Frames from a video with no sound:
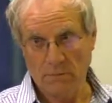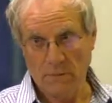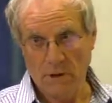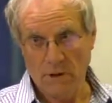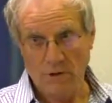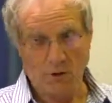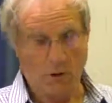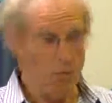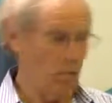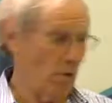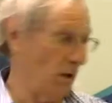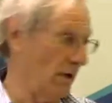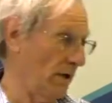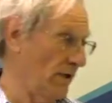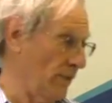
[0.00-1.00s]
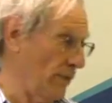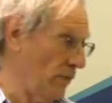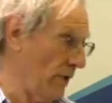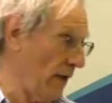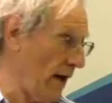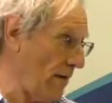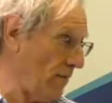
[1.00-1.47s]
So I leave you with
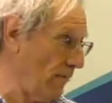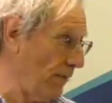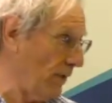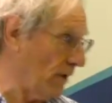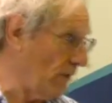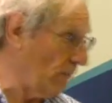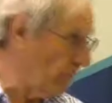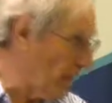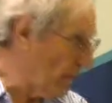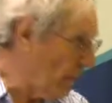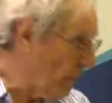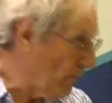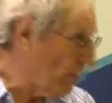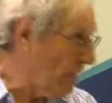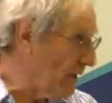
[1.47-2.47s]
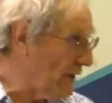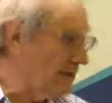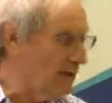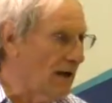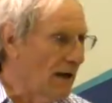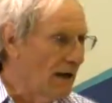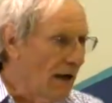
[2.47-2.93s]
that. But the important thing is,
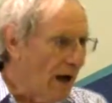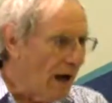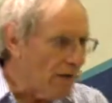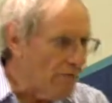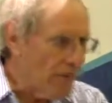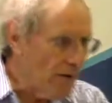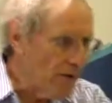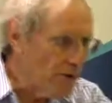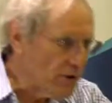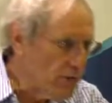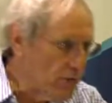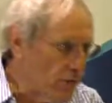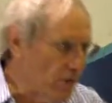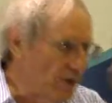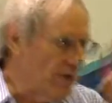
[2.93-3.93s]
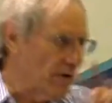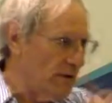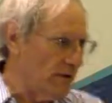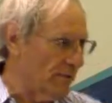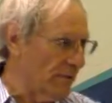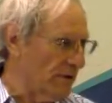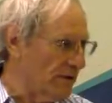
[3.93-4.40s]
I found this
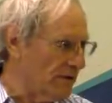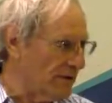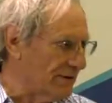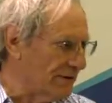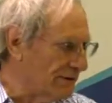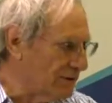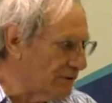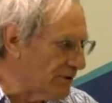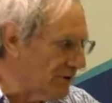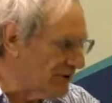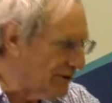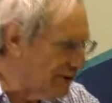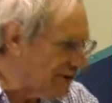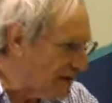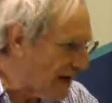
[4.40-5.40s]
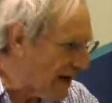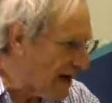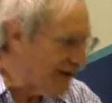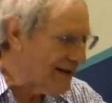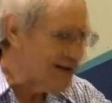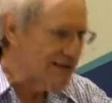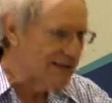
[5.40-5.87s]
brilliant because this was, I
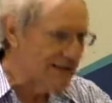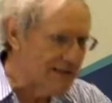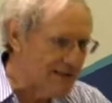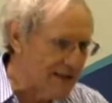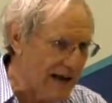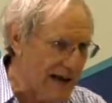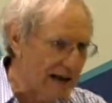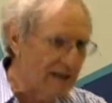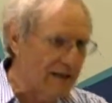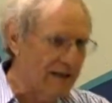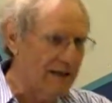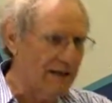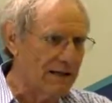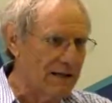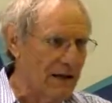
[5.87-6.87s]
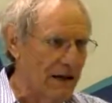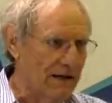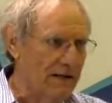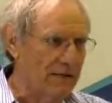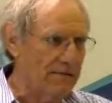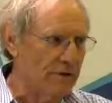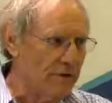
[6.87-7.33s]
think it's exactly the kind
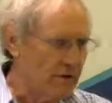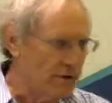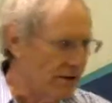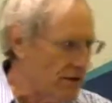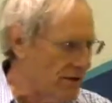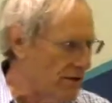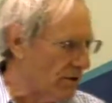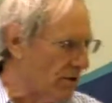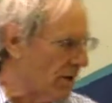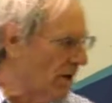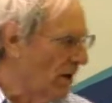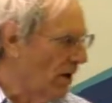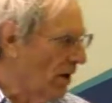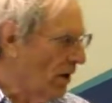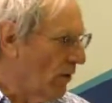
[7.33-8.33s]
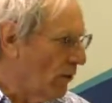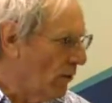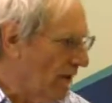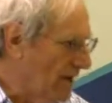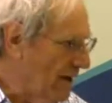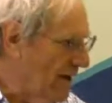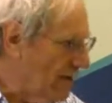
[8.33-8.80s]
of distinction we
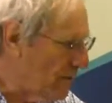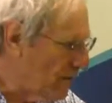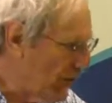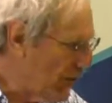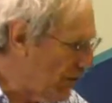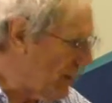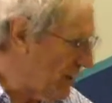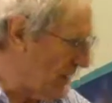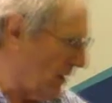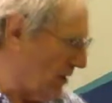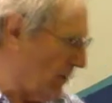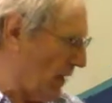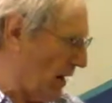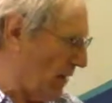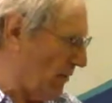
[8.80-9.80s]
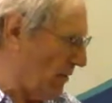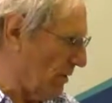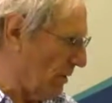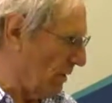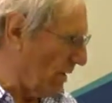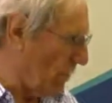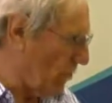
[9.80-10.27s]
need to be thinking about
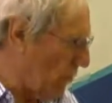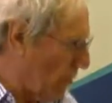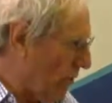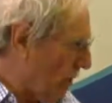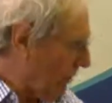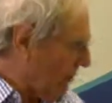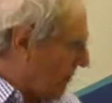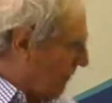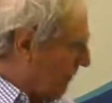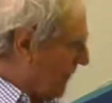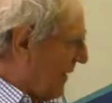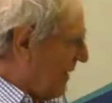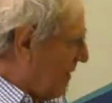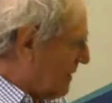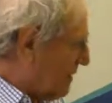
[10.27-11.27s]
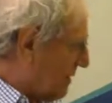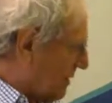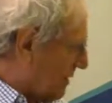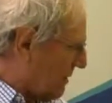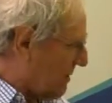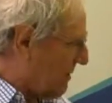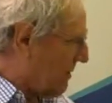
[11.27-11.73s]
in order to face
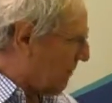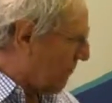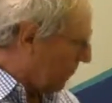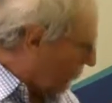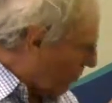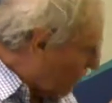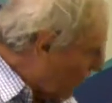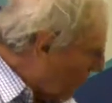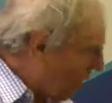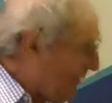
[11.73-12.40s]
this really